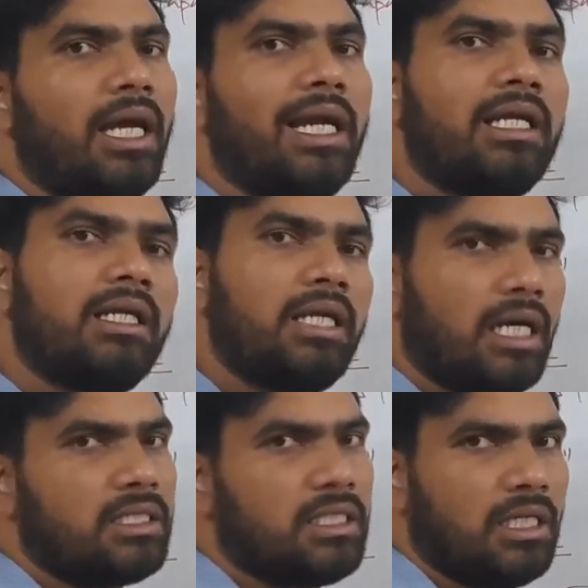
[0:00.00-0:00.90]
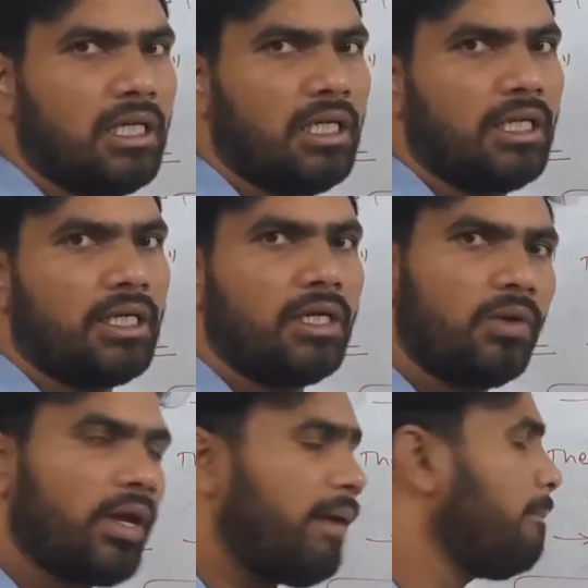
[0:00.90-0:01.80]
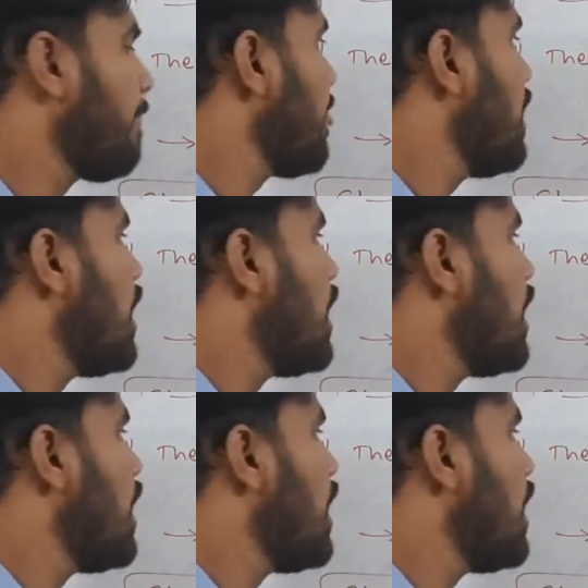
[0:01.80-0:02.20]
and drastically. Okay,